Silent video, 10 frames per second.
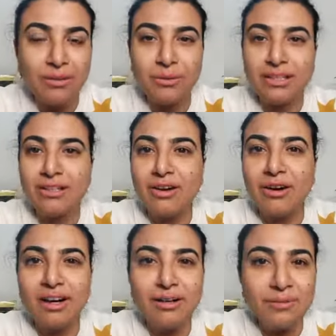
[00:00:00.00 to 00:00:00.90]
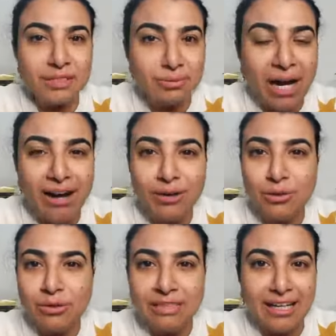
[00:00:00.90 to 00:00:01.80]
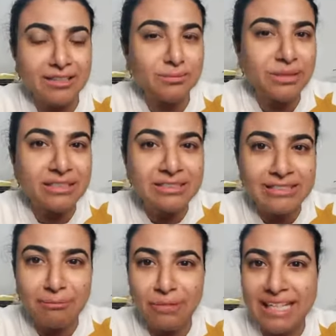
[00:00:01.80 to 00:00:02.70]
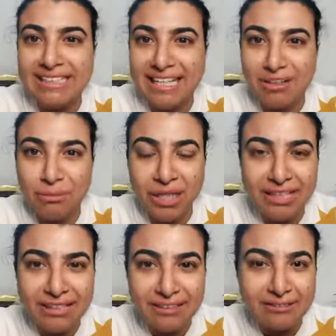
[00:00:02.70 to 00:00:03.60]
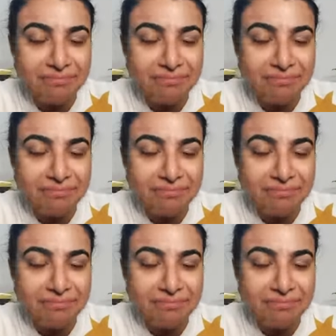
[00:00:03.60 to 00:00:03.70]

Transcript: with your spouse, husband, siblings, anybody,